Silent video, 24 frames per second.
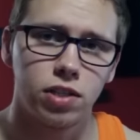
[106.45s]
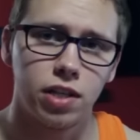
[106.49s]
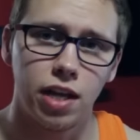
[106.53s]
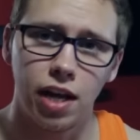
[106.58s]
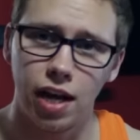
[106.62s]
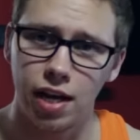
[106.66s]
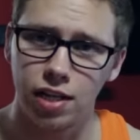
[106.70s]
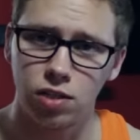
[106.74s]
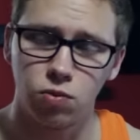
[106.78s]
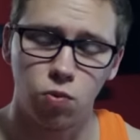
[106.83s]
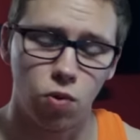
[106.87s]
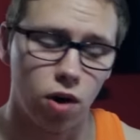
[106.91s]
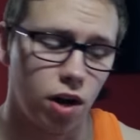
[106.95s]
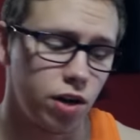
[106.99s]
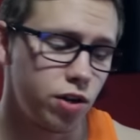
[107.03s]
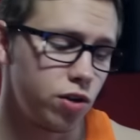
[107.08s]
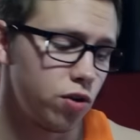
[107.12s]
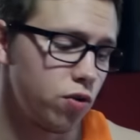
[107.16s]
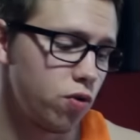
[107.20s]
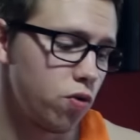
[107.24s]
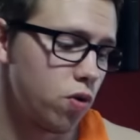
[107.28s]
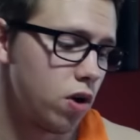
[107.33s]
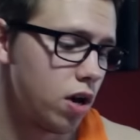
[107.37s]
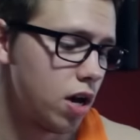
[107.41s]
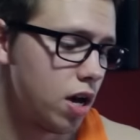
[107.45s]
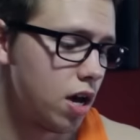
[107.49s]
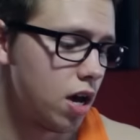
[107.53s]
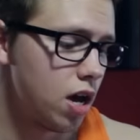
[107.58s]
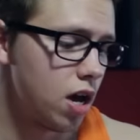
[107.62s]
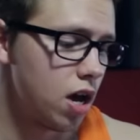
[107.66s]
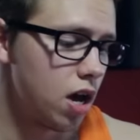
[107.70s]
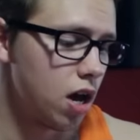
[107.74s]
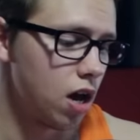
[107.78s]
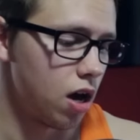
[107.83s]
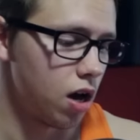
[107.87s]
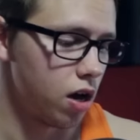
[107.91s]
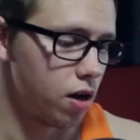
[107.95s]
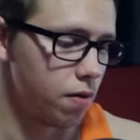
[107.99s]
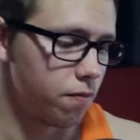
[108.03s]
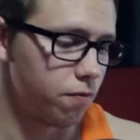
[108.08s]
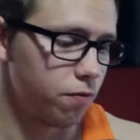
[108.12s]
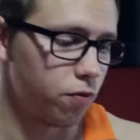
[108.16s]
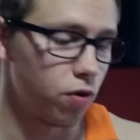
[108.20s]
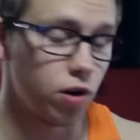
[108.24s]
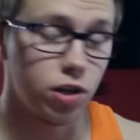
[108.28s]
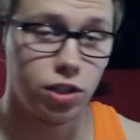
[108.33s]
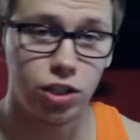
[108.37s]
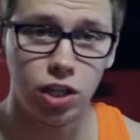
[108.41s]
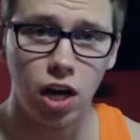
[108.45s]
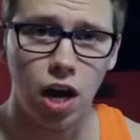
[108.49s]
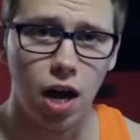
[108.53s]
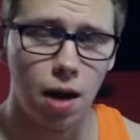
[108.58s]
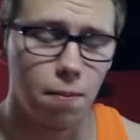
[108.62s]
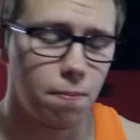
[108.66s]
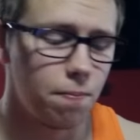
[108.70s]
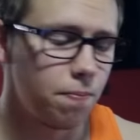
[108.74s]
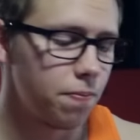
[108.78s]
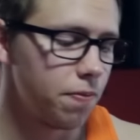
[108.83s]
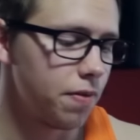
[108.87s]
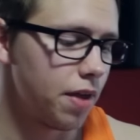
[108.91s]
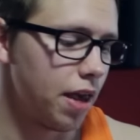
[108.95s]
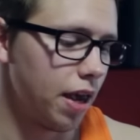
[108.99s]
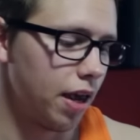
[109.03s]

and they asked what I do for a job.